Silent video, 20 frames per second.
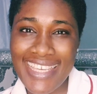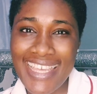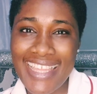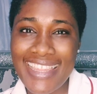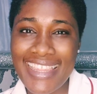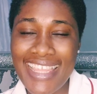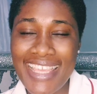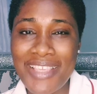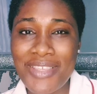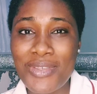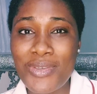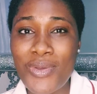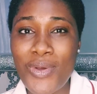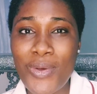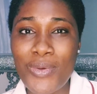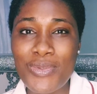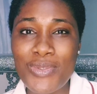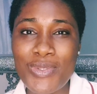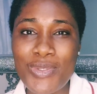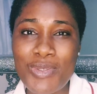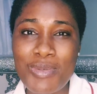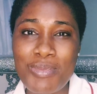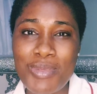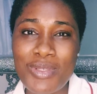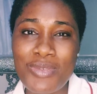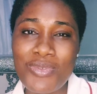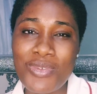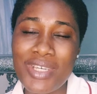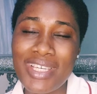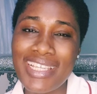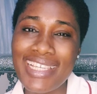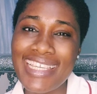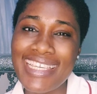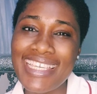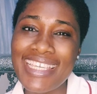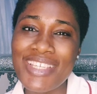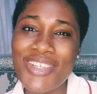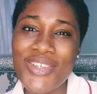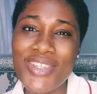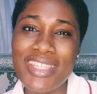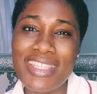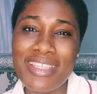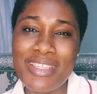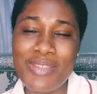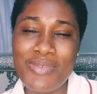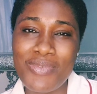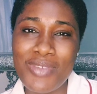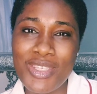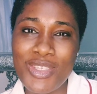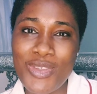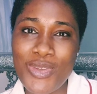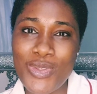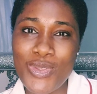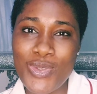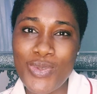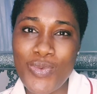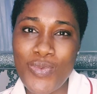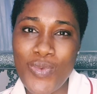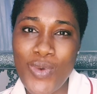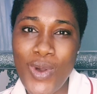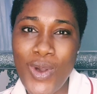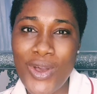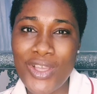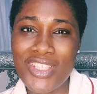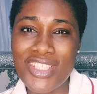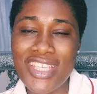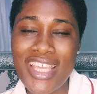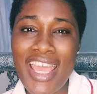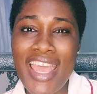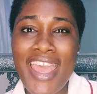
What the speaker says: and thank you all so much for clicking on this video to watch.